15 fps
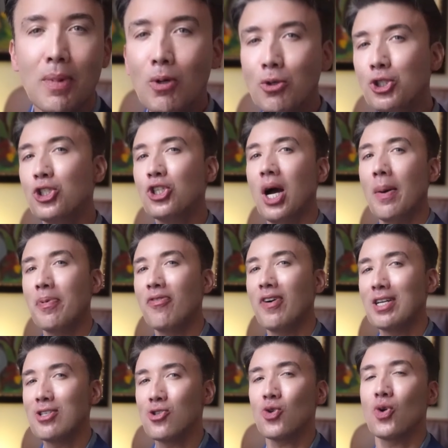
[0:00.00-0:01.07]
Most
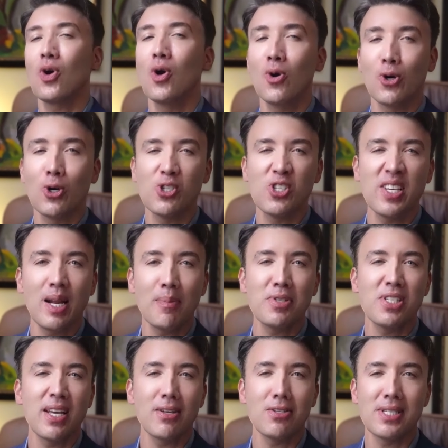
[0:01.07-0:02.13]
Shopify store owners set up
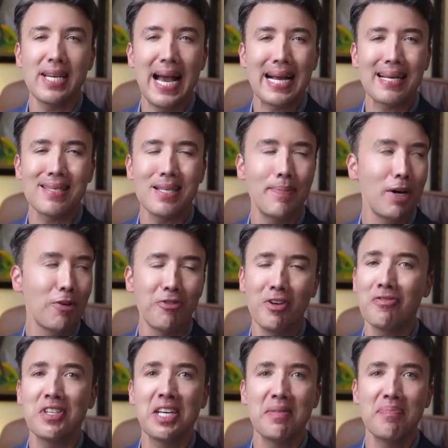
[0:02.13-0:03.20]
sales tax in about
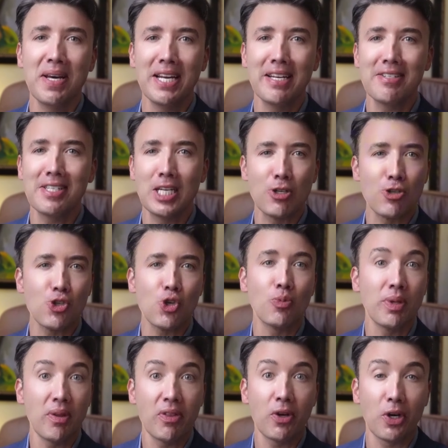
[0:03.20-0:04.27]
15 minutes and
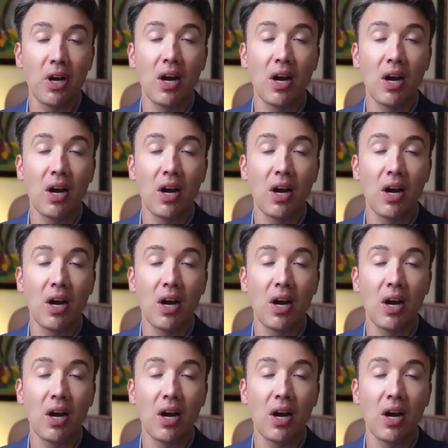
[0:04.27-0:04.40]
assume that they're